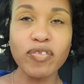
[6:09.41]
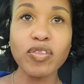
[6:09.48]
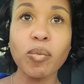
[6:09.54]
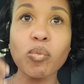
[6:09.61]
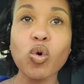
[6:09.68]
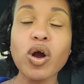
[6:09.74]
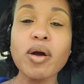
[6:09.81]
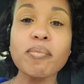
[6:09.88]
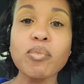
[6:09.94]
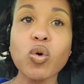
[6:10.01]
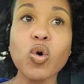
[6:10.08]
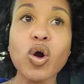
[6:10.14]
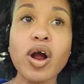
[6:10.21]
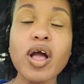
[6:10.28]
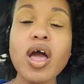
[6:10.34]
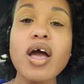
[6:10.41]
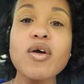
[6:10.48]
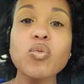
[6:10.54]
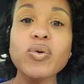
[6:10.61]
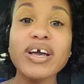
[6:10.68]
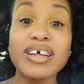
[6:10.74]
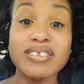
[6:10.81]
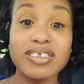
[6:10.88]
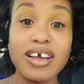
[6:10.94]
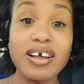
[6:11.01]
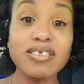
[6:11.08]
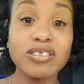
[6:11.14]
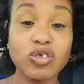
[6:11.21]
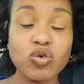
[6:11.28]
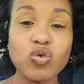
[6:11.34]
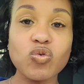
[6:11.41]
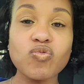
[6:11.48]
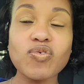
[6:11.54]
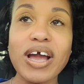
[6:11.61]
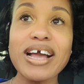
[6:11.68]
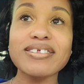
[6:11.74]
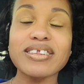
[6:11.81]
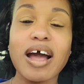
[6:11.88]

The more and more we continue to raise